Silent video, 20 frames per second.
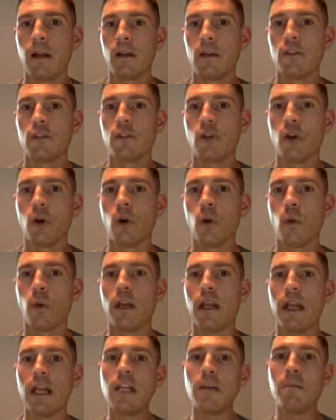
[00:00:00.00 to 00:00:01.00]
So
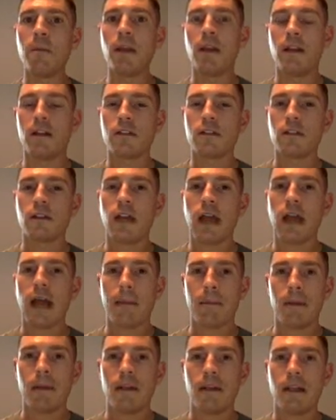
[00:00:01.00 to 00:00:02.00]
when independence
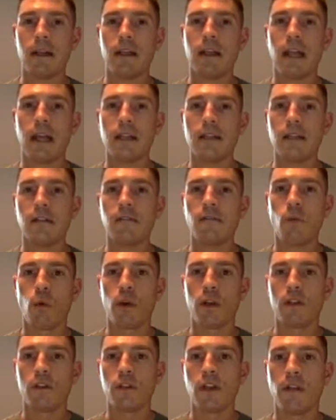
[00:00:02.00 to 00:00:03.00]
happened in
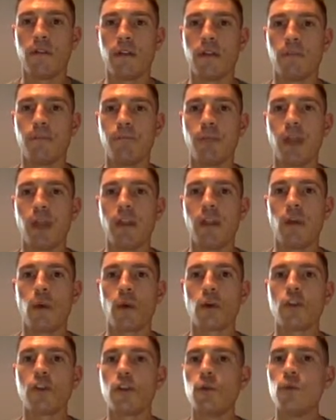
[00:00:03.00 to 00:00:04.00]
1947, there
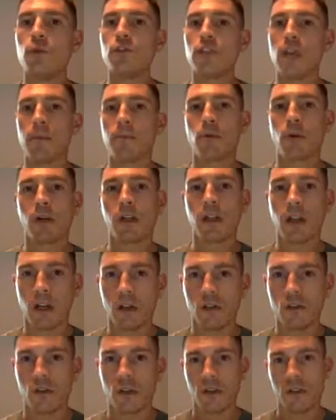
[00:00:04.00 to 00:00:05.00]
were two separate
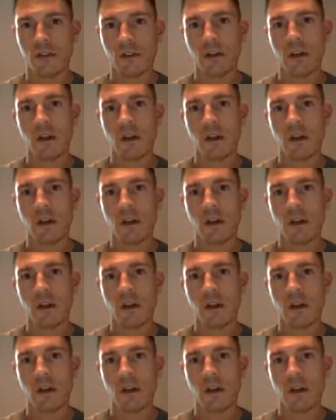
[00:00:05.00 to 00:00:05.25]
countries.